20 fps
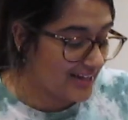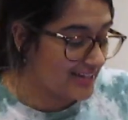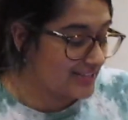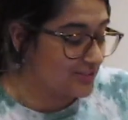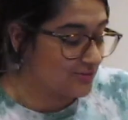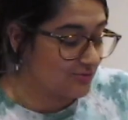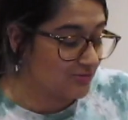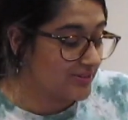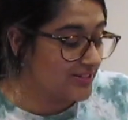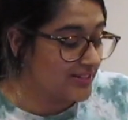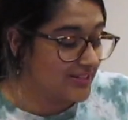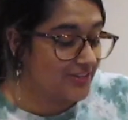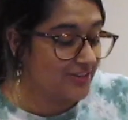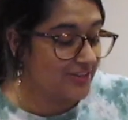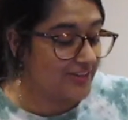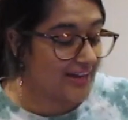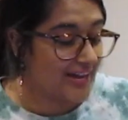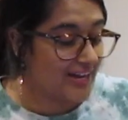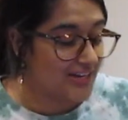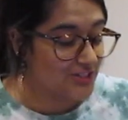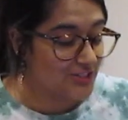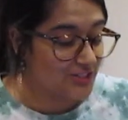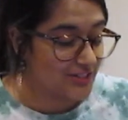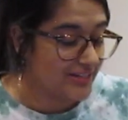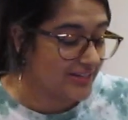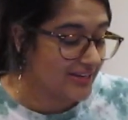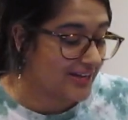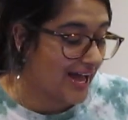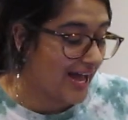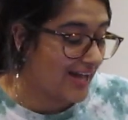It's really good
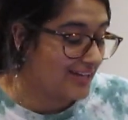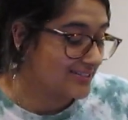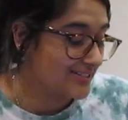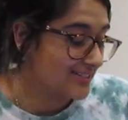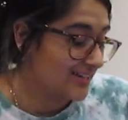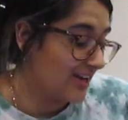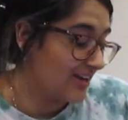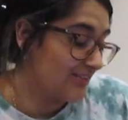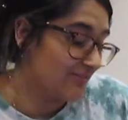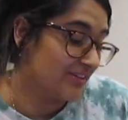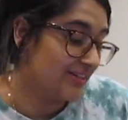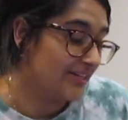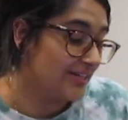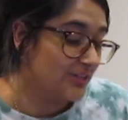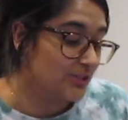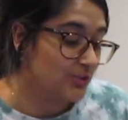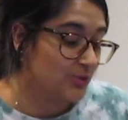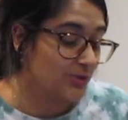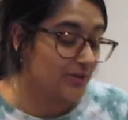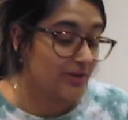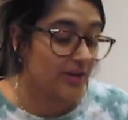actually, and I really enjoy